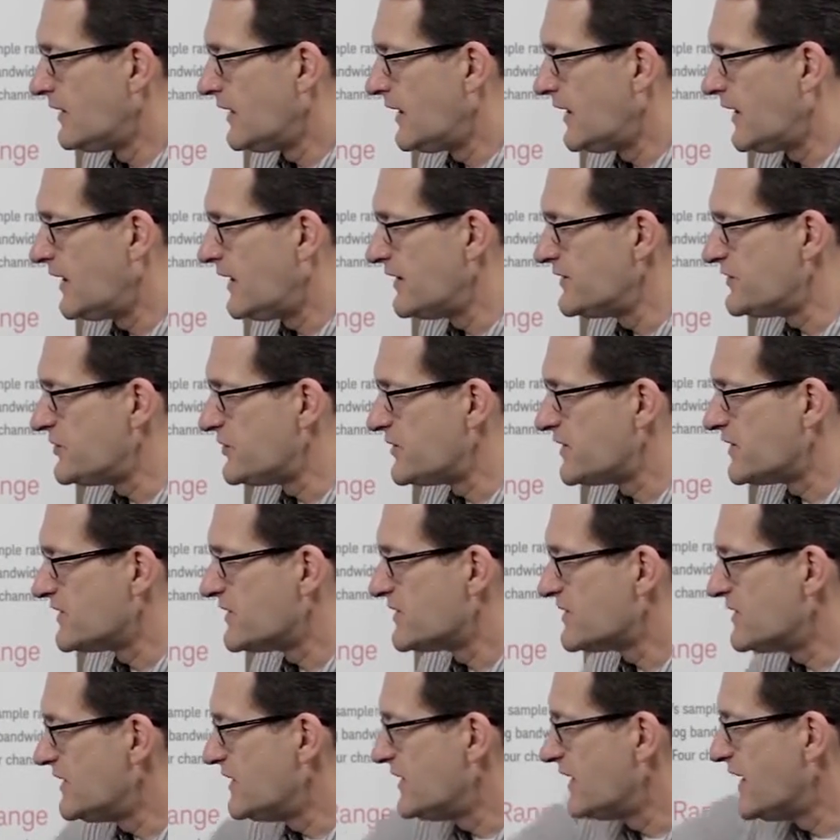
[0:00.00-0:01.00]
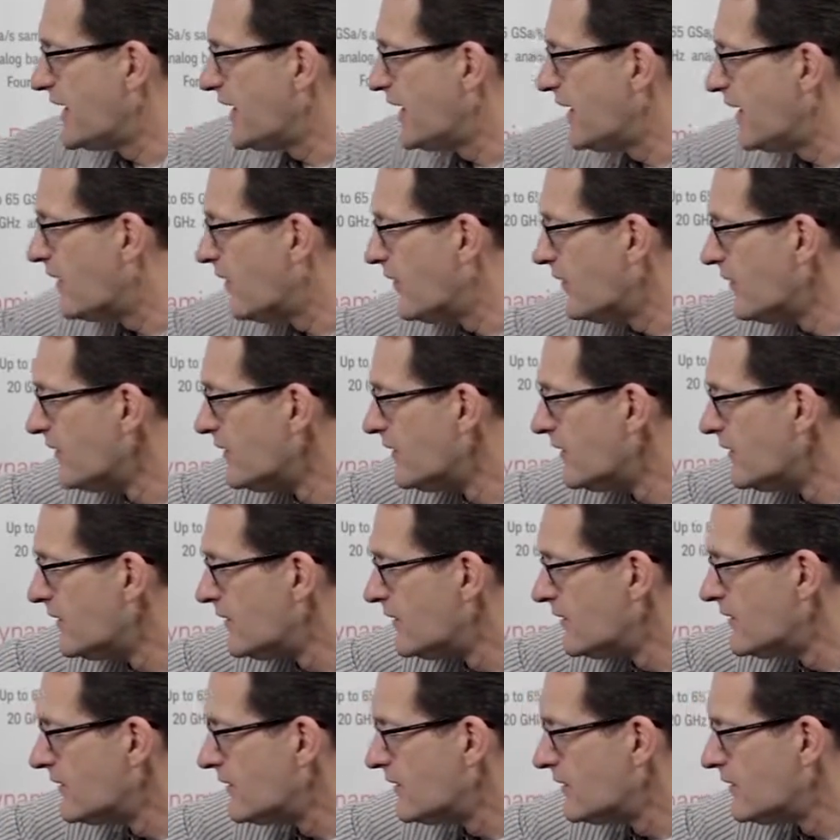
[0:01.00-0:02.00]
And as you can see now,
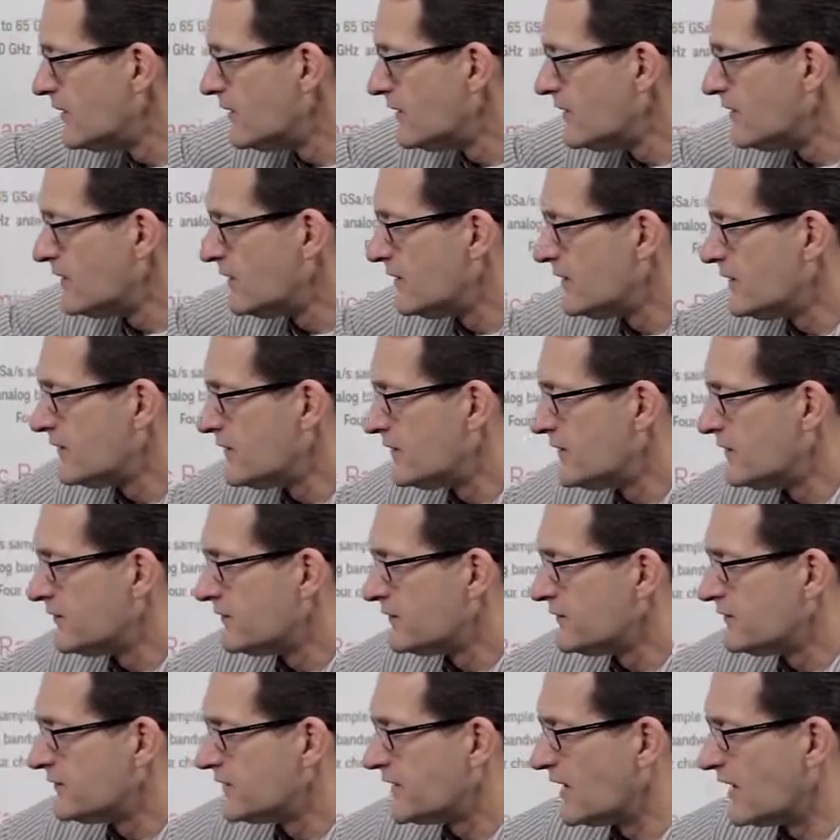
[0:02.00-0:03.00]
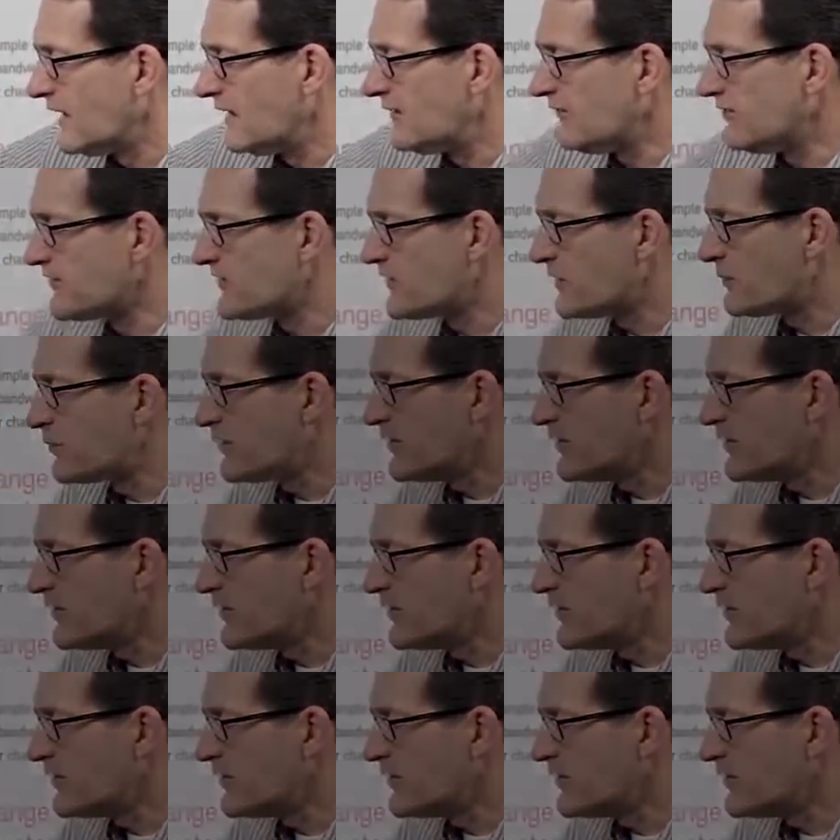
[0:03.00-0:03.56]
the levels are